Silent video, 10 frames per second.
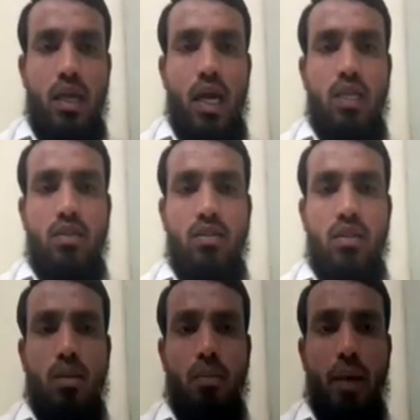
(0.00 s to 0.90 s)
as
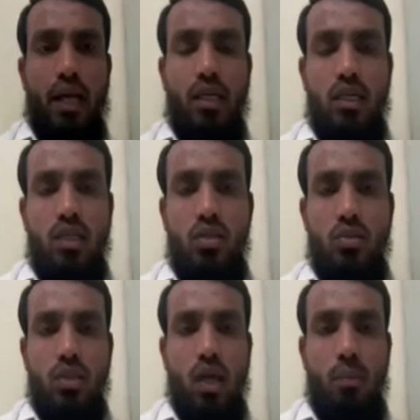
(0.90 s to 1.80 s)
the packing tissue
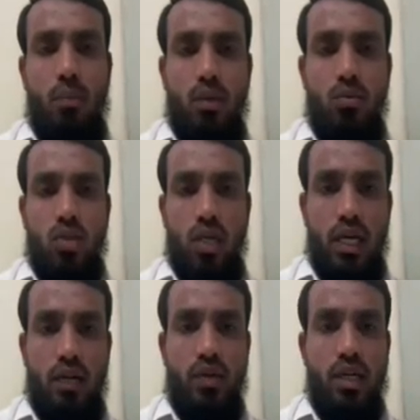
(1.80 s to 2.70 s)
means the uppermost
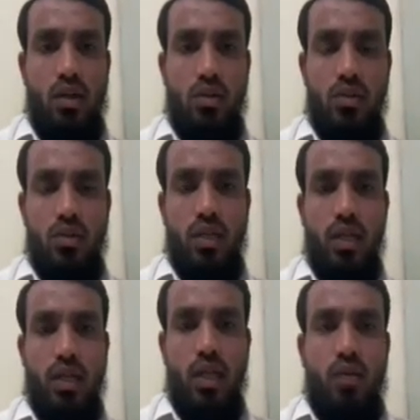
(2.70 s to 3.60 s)
layer, we can also say,
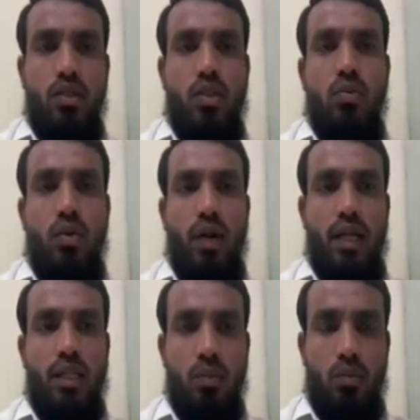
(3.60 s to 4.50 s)
which is
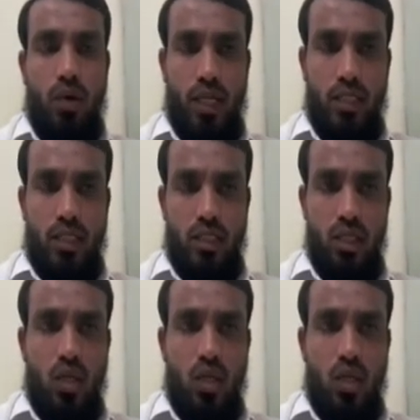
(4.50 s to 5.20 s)
providing the protection.